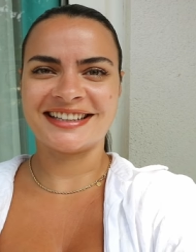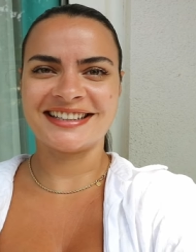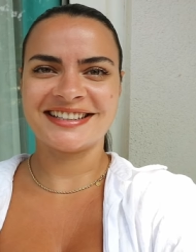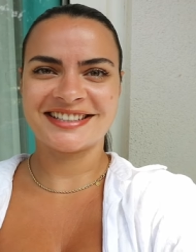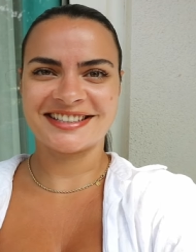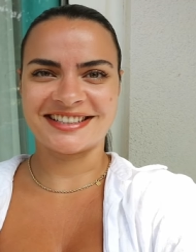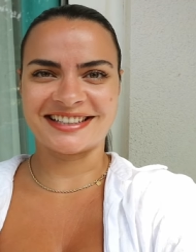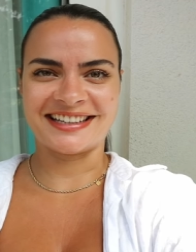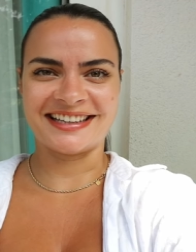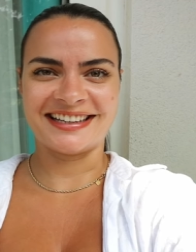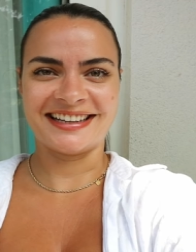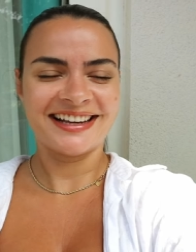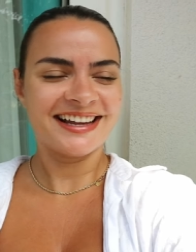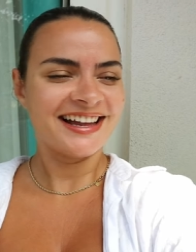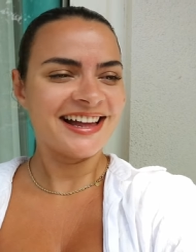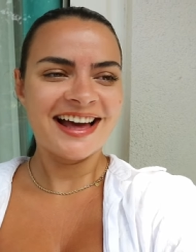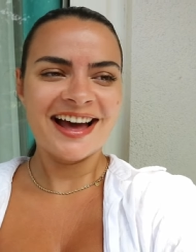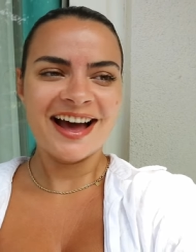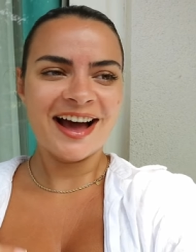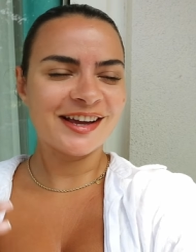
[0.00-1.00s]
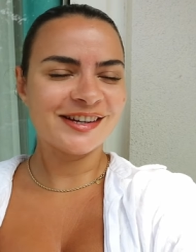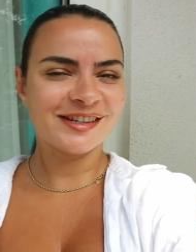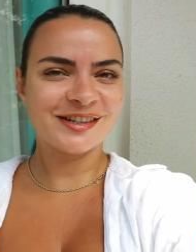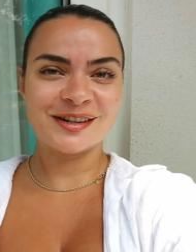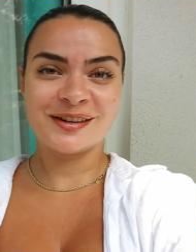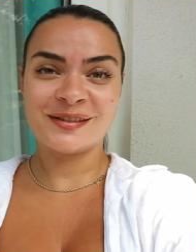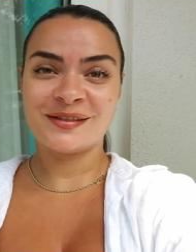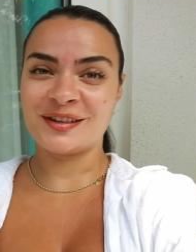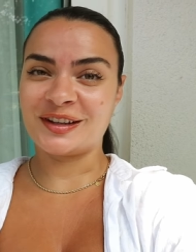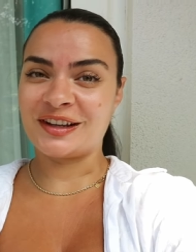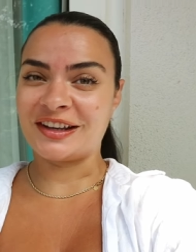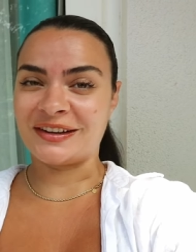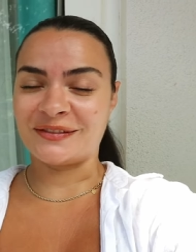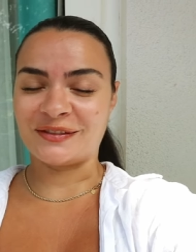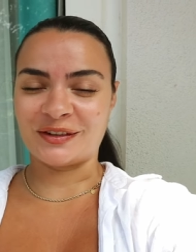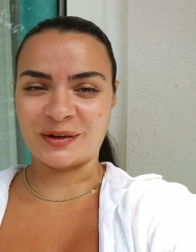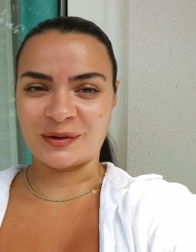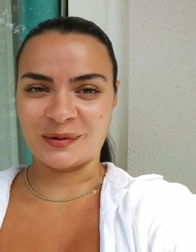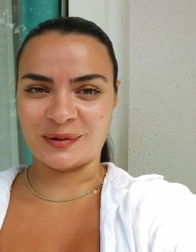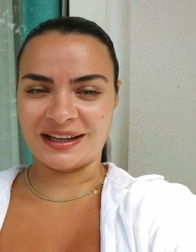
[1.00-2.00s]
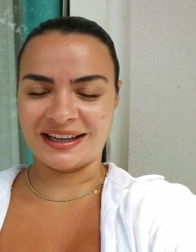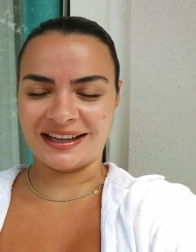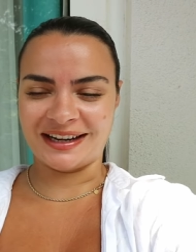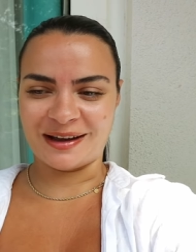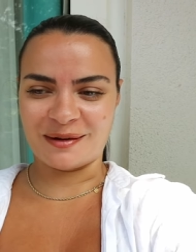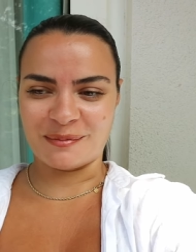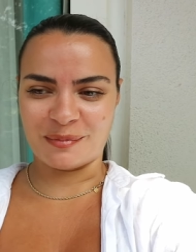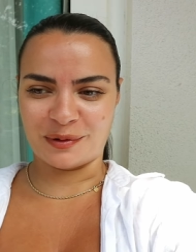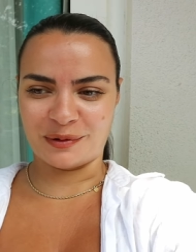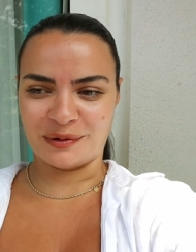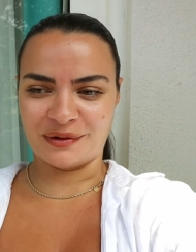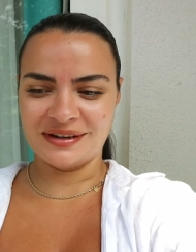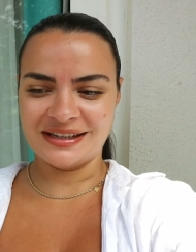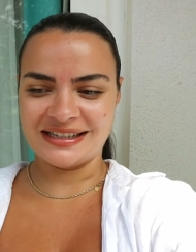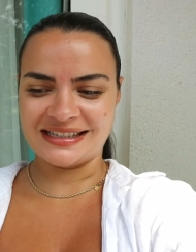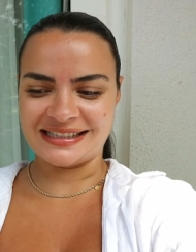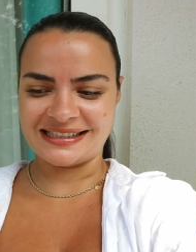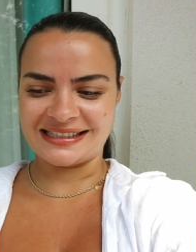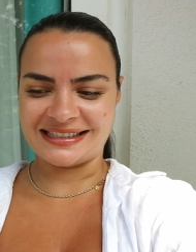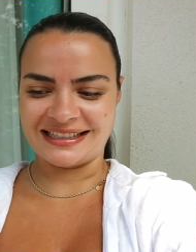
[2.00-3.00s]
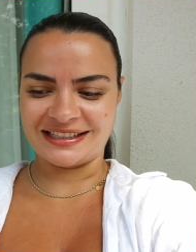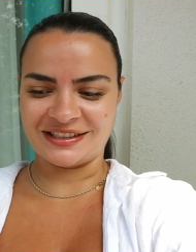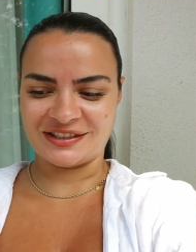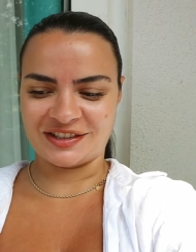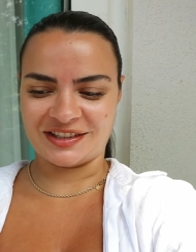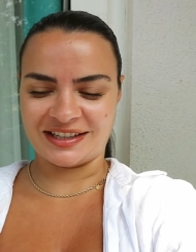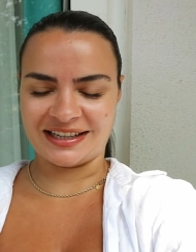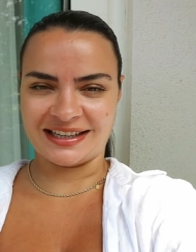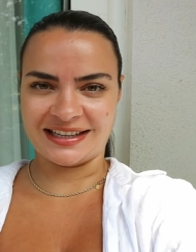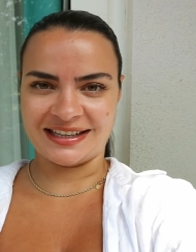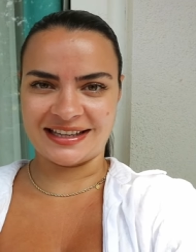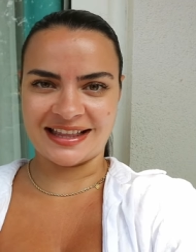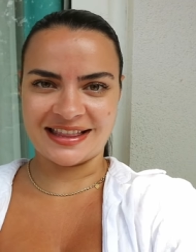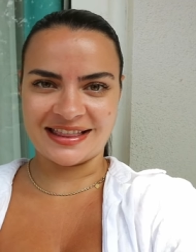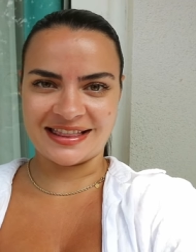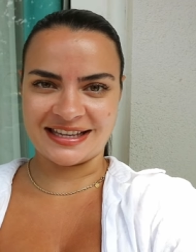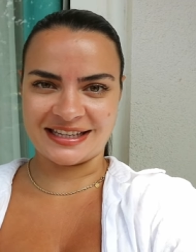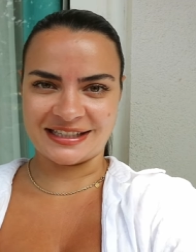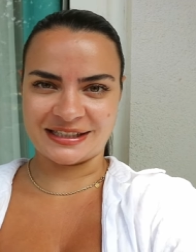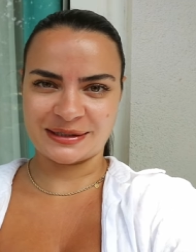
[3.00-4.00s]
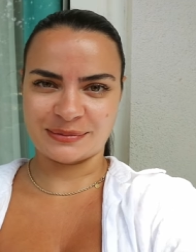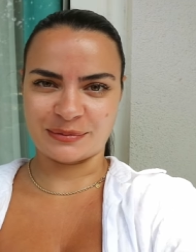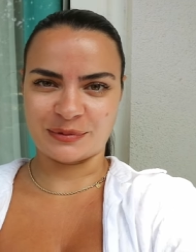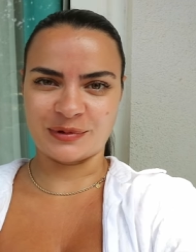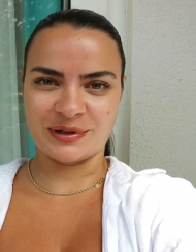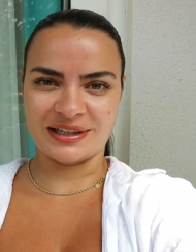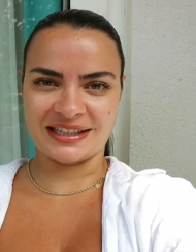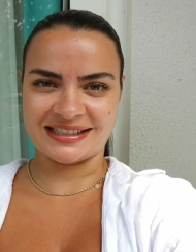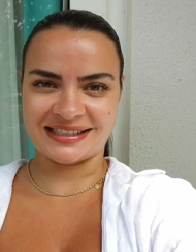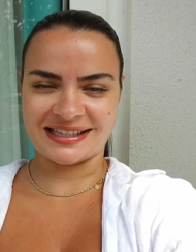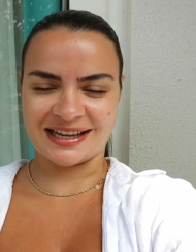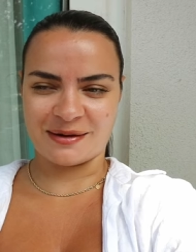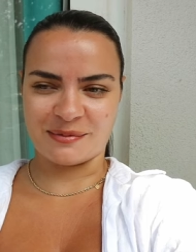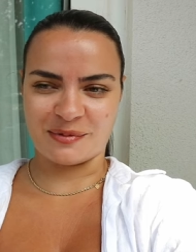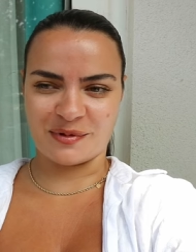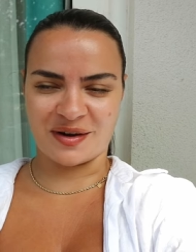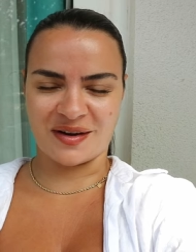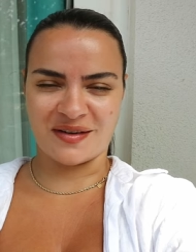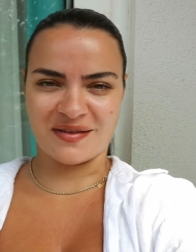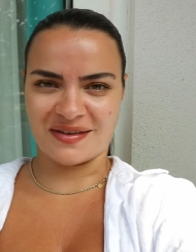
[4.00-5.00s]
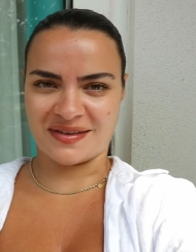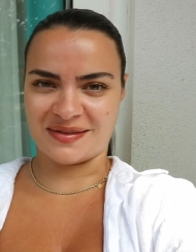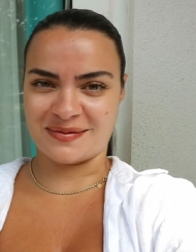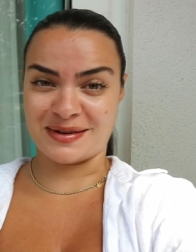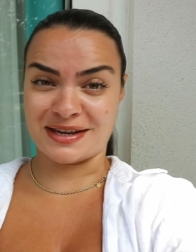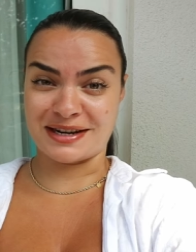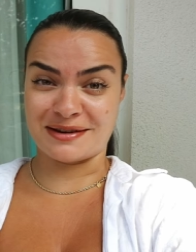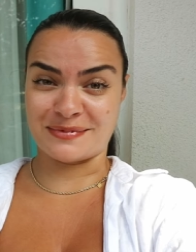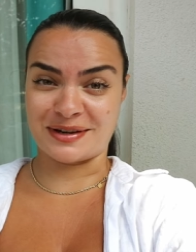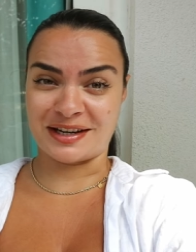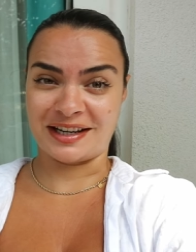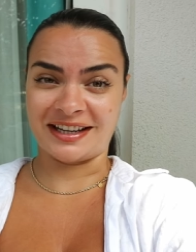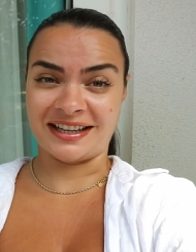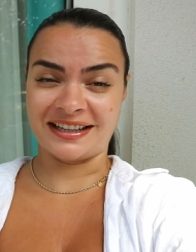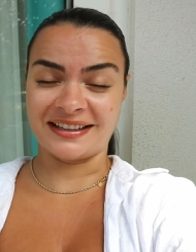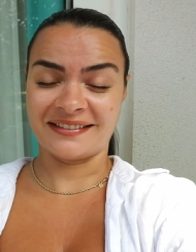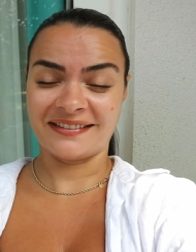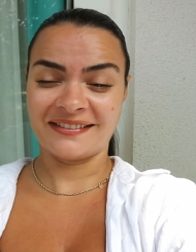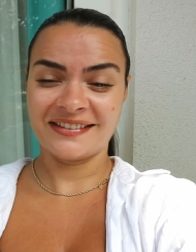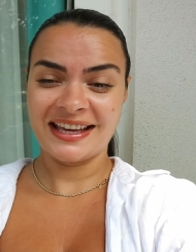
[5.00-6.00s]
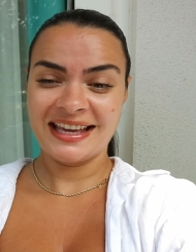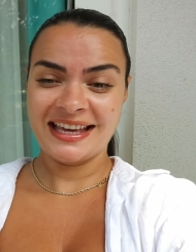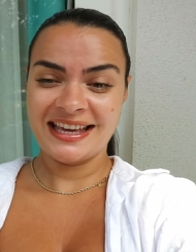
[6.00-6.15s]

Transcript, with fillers: literally I don't know if you can even call it an airport it's literally the smallest airport I've ever been in my life